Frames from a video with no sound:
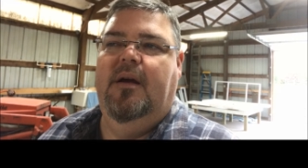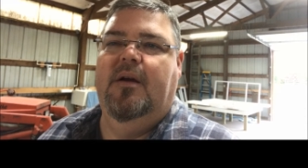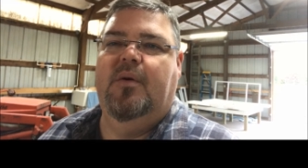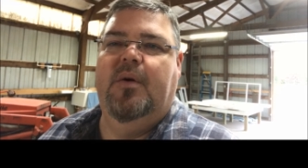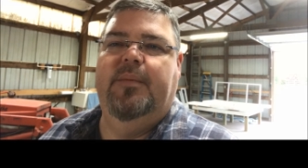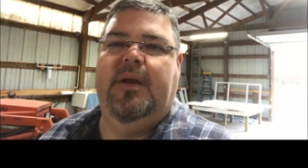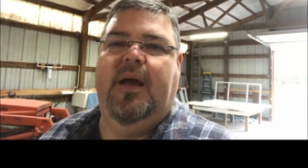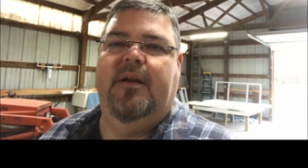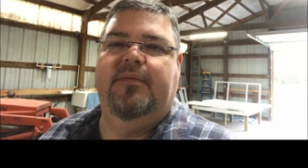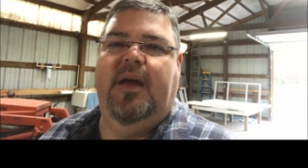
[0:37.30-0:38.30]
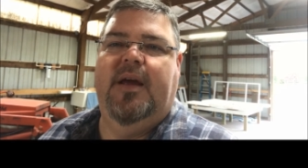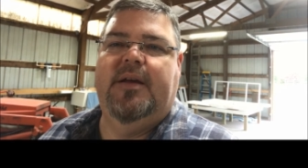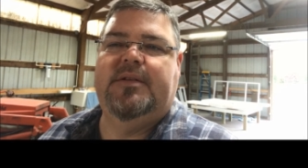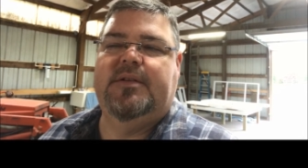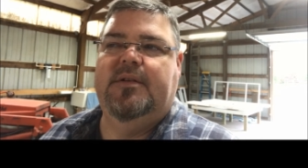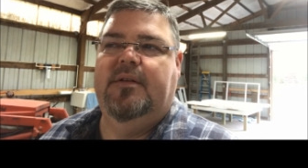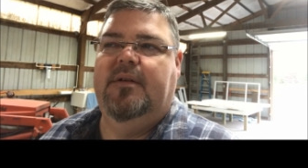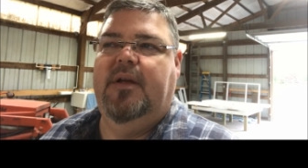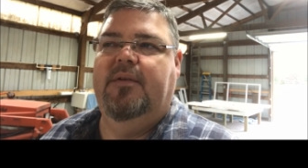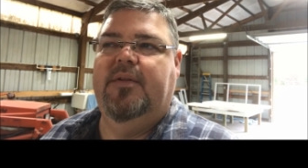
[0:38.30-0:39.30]
equipment out of gas.
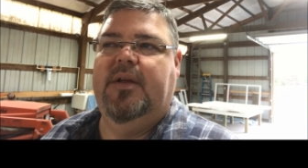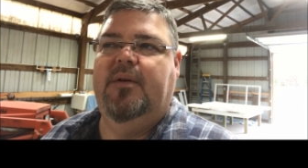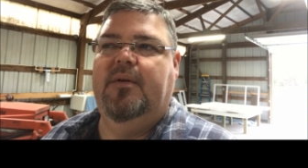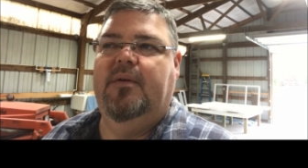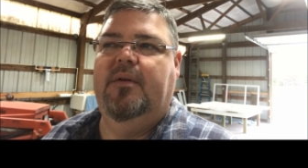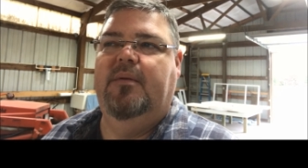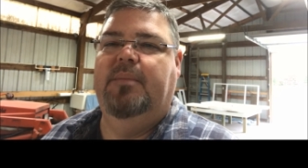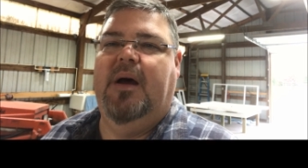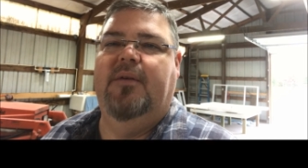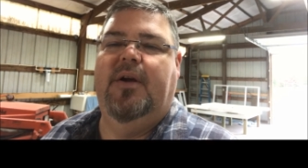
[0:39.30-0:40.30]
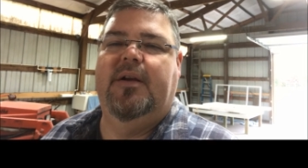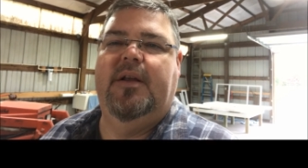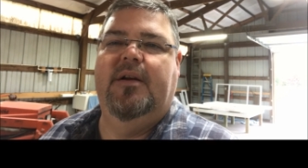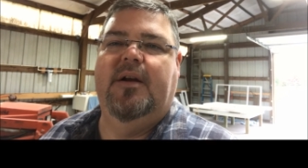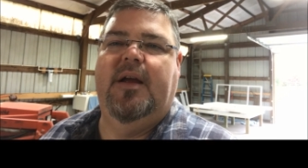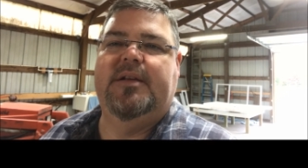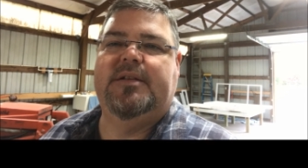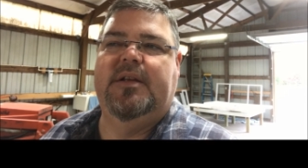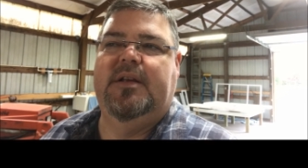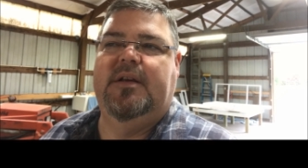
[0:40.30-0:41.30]
Everything you buy around here has
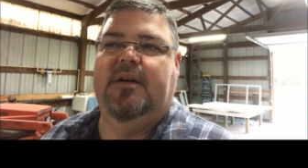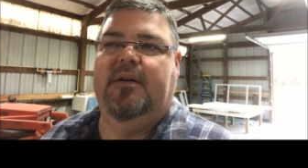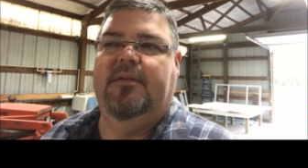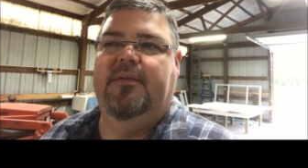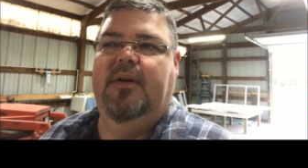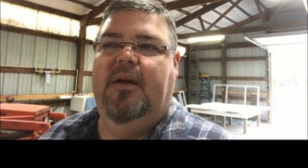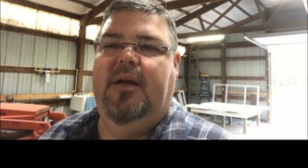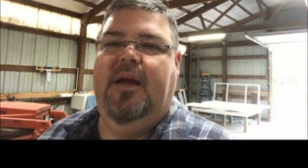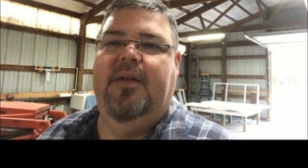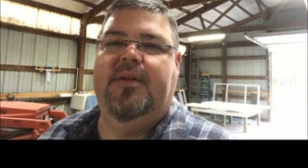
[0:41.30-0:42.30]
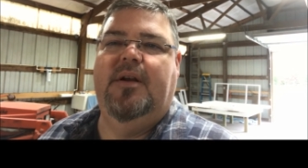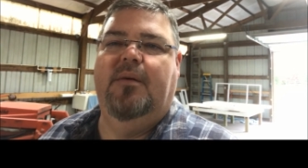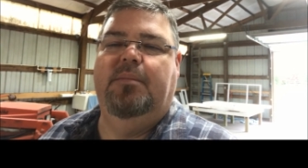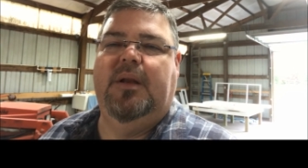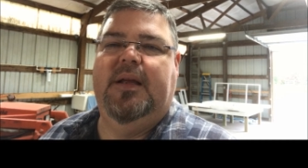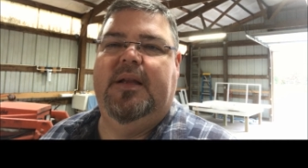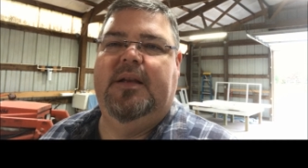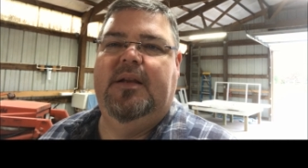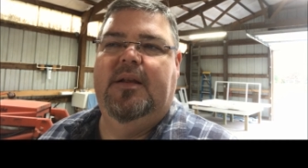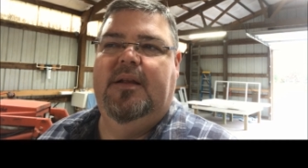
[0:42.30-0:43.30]
the ethanol
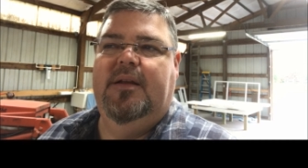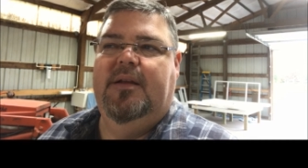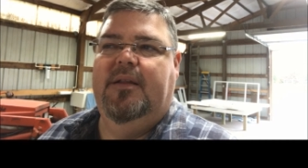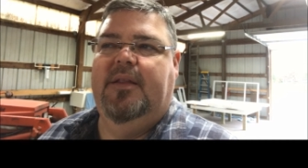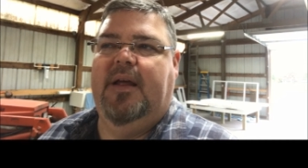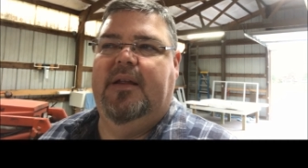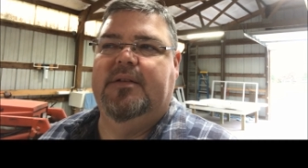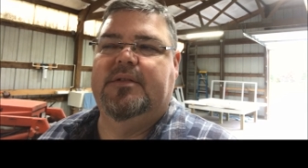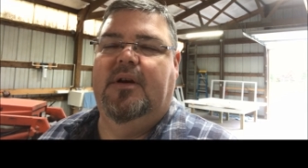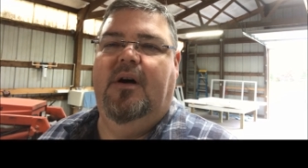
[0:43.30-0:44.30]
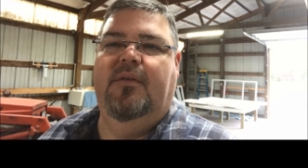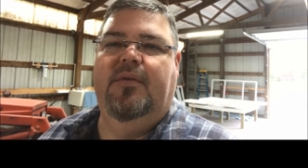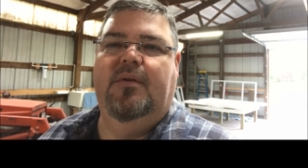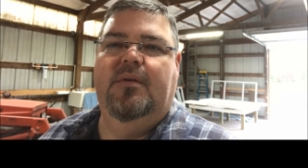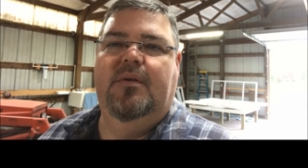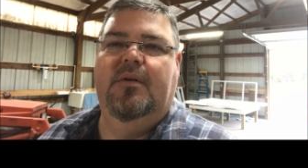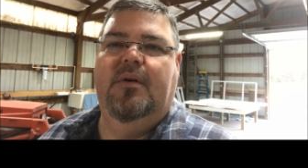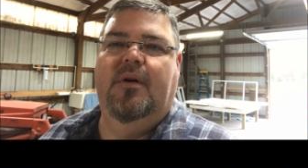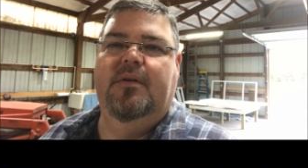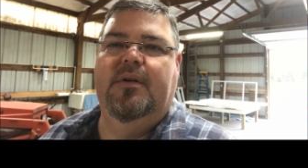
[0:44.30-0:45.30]
blend that is awful
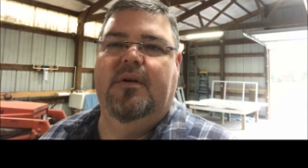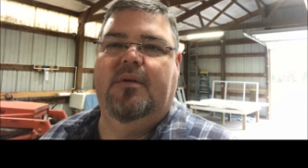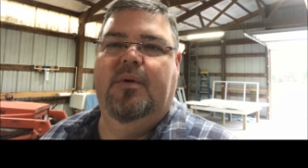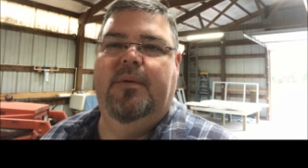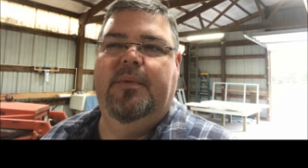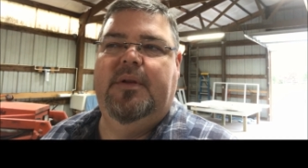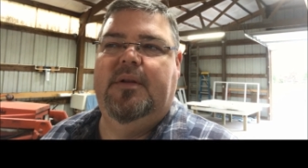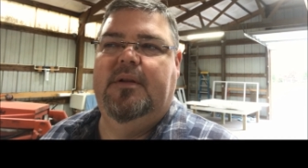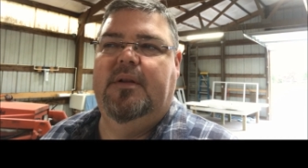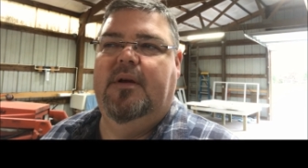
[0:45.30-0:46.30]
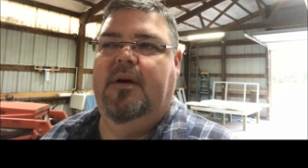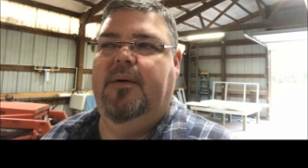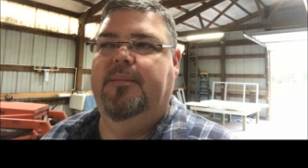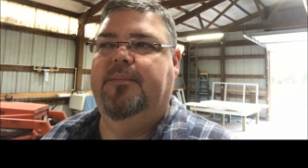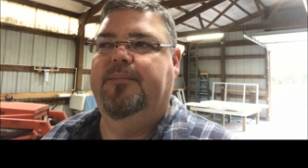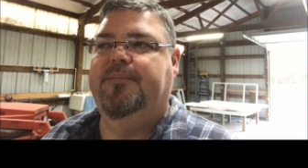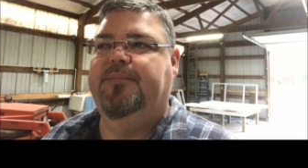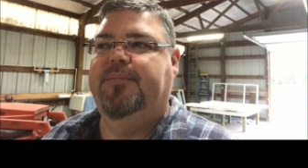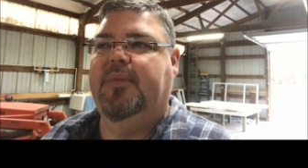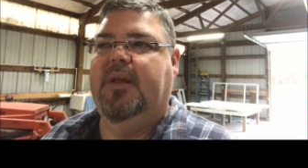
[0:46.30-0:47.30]
on your equipment.
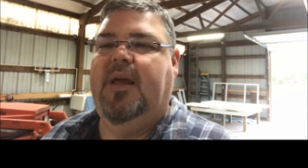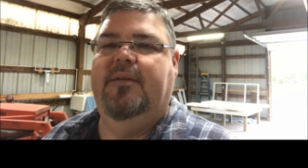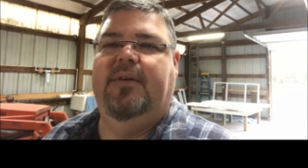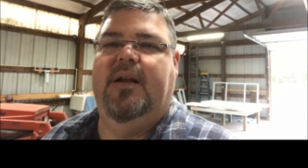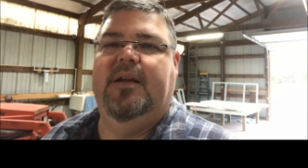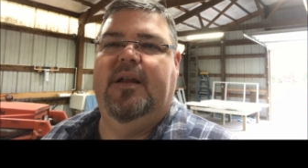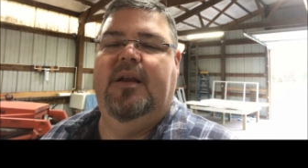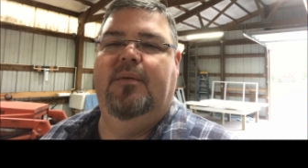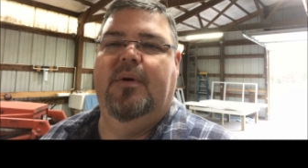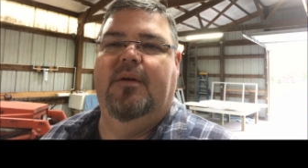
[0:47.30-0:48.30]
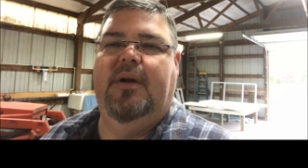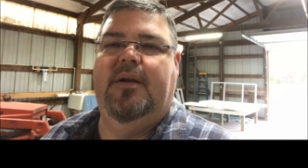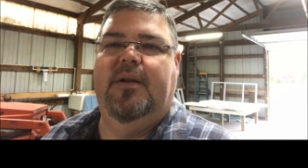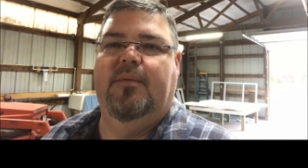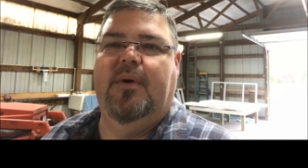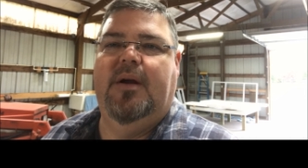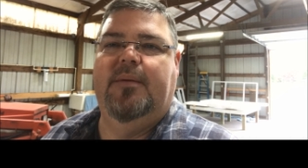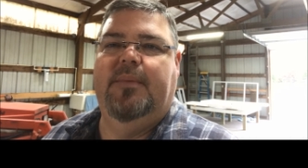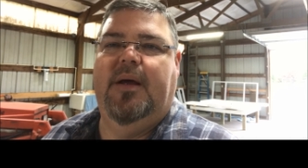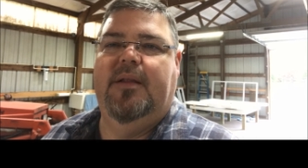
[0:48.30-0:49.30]
Can't find it anywhere around here where I
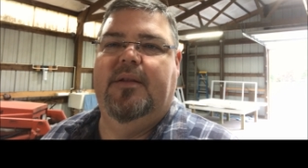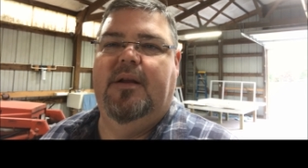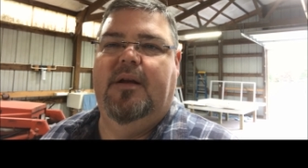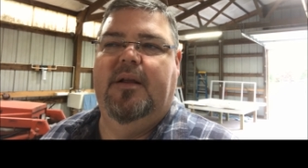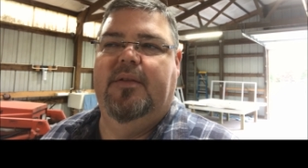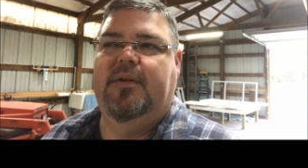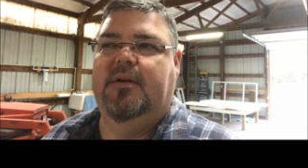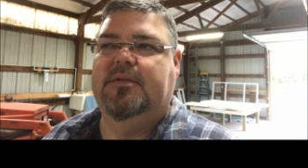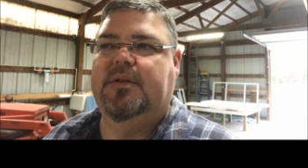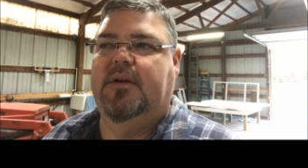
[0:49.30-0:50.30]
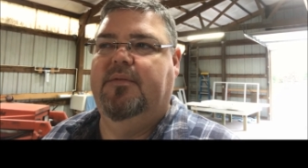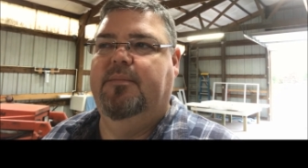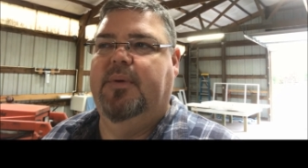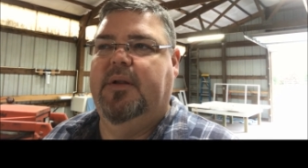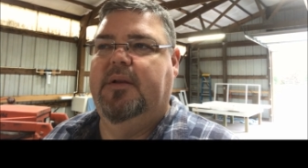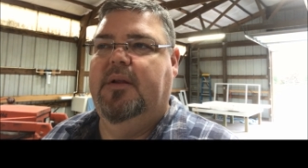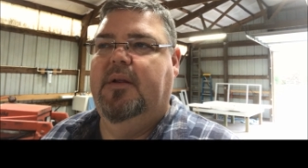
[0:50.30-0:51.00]
can buy the non-ethanol stuff. But